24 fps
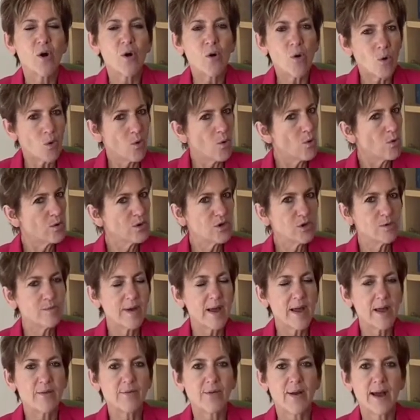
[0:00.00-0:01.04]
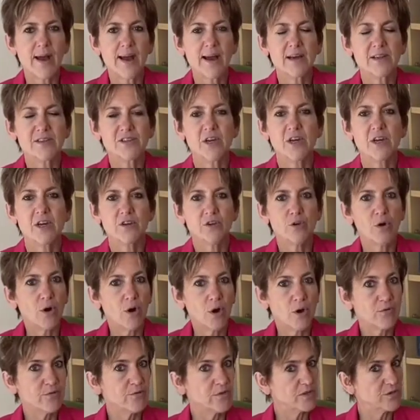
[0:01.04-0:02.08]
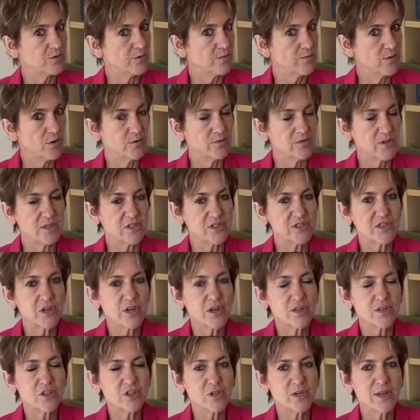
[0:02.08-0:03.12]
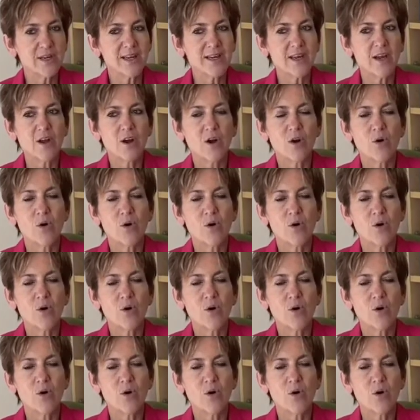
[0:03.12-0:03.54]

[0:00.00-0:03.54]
or you may have had your ovaries removed in surgery,